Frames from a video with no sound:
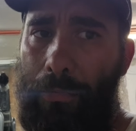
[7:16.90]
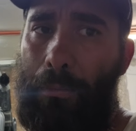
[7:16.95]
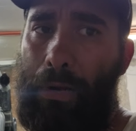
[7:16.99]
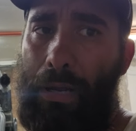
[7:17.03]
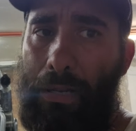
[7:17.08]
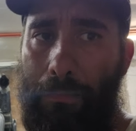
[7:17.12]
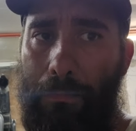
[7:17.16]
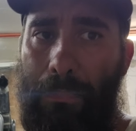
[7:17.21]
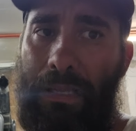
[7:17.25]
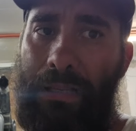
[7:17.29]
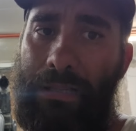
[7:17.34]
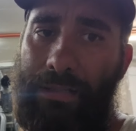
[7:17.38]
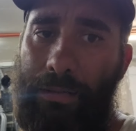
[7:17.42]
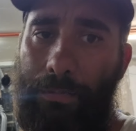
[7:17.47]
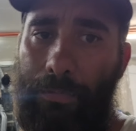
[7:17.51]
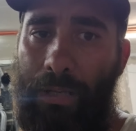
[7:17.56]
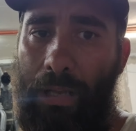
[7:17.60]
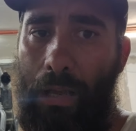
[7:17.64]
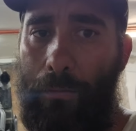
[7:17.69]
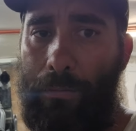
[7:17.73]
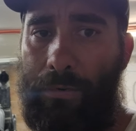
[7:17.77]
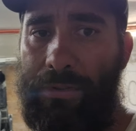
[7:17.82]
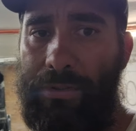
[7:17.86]
might be some
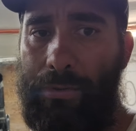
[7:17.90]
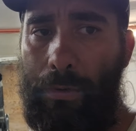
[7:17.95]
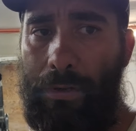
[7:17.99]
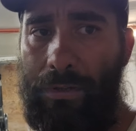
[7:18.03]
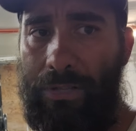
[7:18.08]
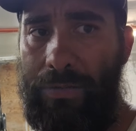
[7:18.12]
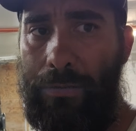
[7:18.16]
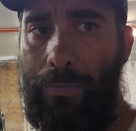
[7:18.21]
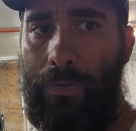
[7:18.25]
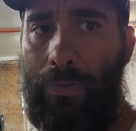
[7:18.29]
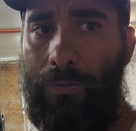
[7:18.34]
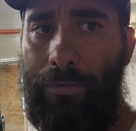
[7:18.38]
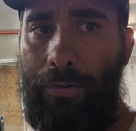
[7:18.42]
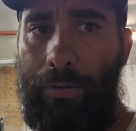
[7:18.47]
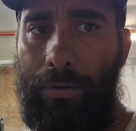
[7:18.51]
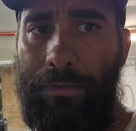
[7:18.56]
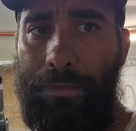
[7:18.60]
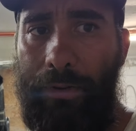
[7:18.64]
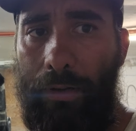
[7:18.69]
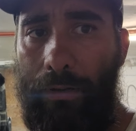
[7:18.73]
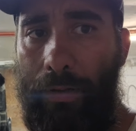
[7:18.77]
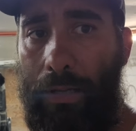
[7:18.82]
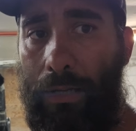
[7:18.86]
damage, so I just want to
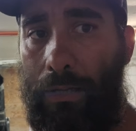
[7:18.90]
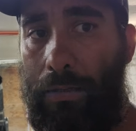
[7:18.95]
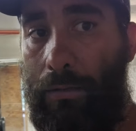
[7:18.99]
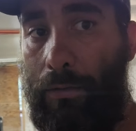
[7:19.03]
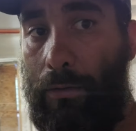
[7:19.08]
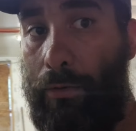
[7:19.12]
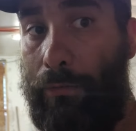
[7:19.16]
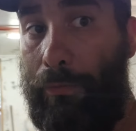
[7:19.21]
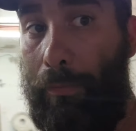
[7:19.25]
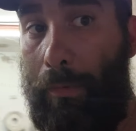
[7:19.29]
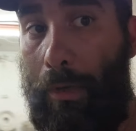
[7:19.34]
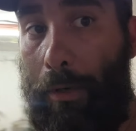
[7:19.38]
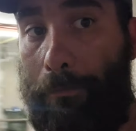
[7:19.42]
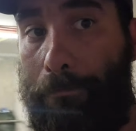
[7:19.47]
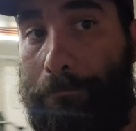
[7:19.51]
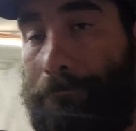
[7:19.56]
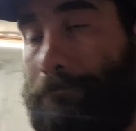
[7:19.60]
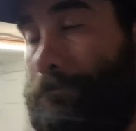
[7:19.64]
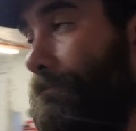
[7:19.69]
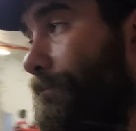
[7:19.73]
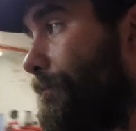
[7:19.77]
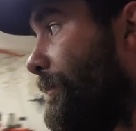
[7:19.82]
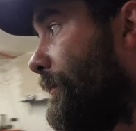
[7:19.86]
verify that and go from there.
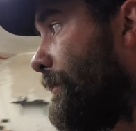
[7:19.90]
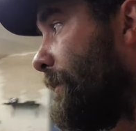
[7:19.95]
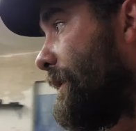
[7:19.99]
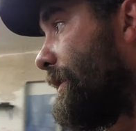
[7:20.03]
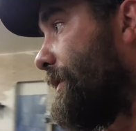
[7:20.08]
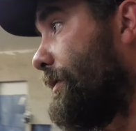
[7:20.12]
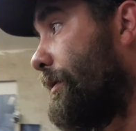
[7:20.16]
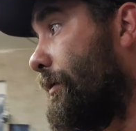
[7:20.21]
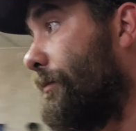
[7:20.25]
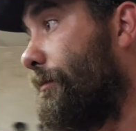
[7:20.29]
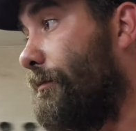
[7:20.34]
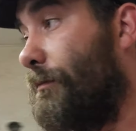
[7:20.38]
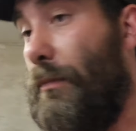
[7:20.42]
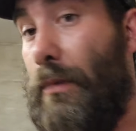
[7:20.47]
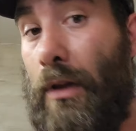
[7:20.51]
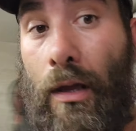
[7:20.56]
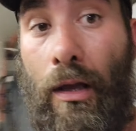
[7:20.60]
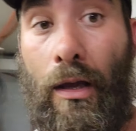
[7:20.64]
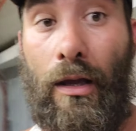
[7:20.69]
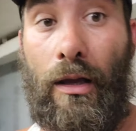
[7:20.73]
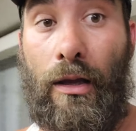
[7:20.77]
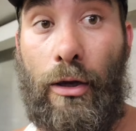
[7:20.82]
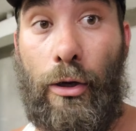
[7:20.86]
So
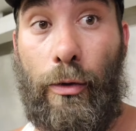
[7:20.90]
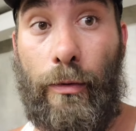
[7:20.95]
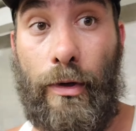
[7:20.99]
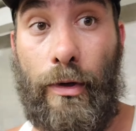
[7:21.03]
here we